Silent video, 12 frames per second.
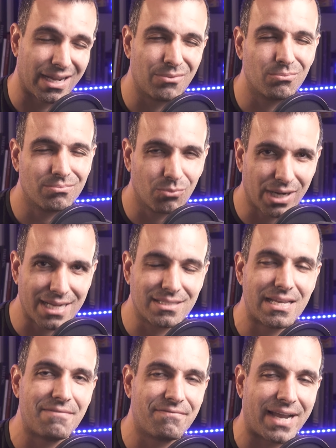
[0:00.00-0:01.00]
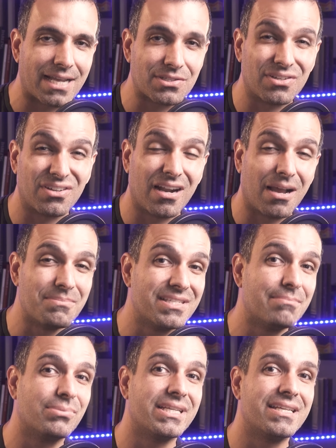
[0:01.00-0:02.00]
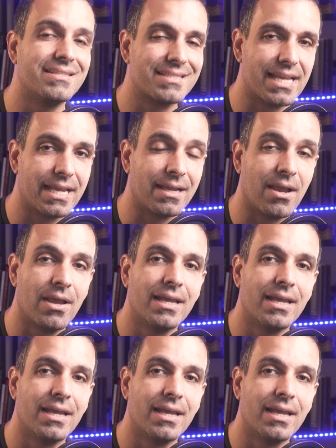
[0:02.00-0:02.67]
And when I say faster, I'm simply saying